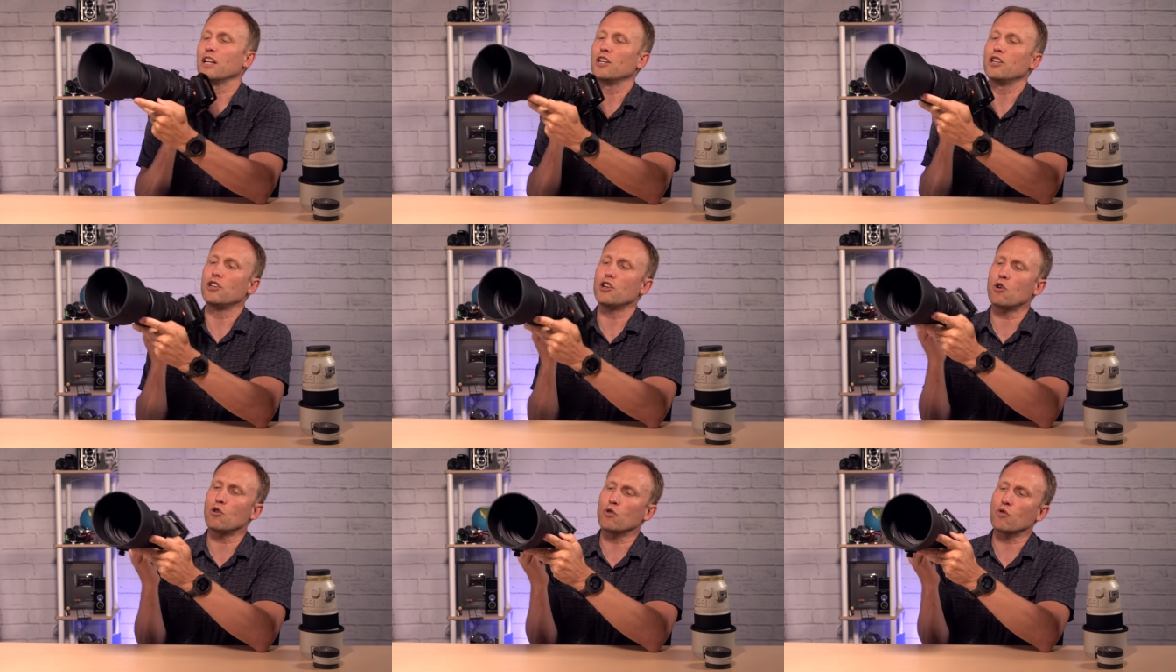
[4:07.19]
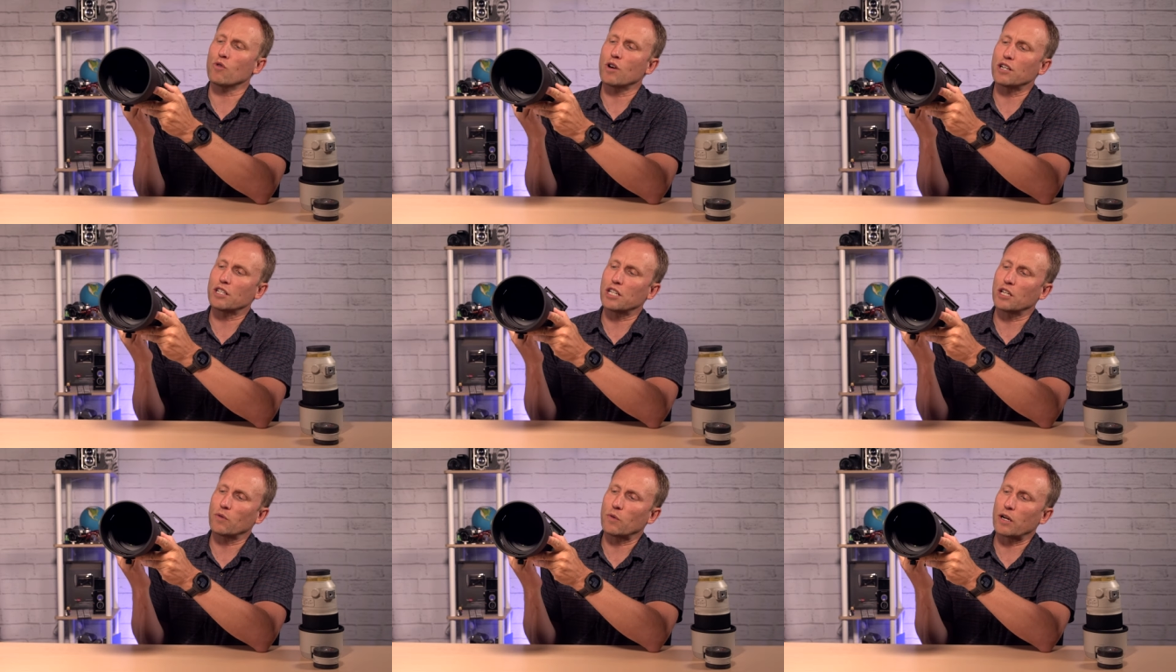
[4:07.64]
no
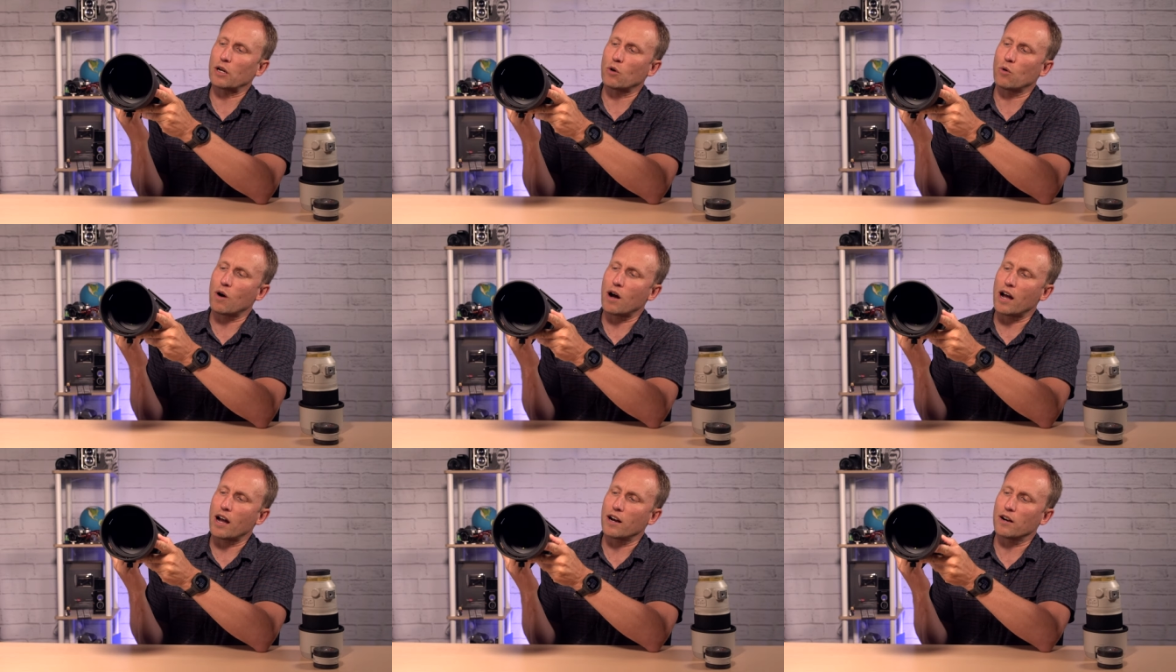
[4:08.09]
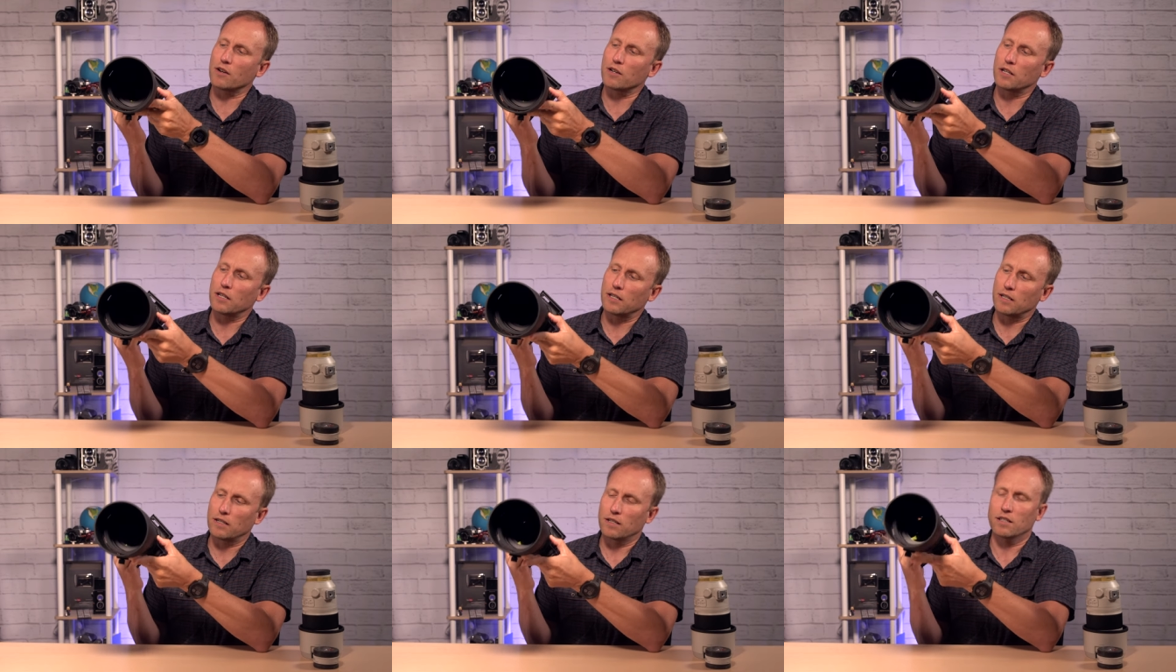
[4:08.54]
grunting
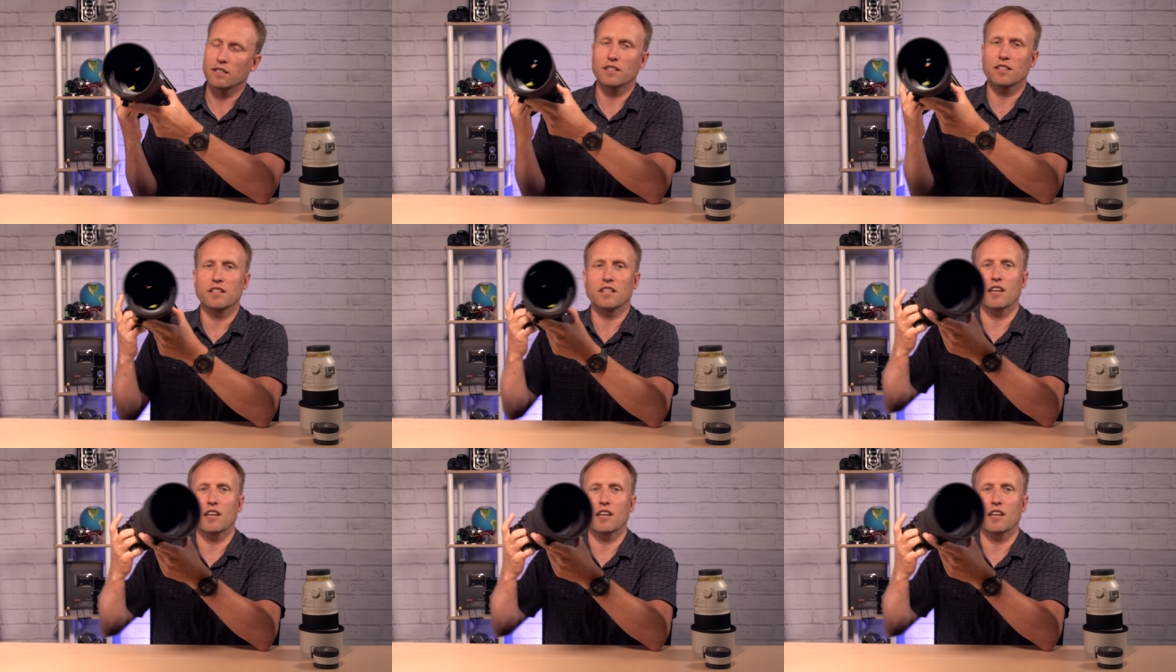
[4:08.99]
required. It's in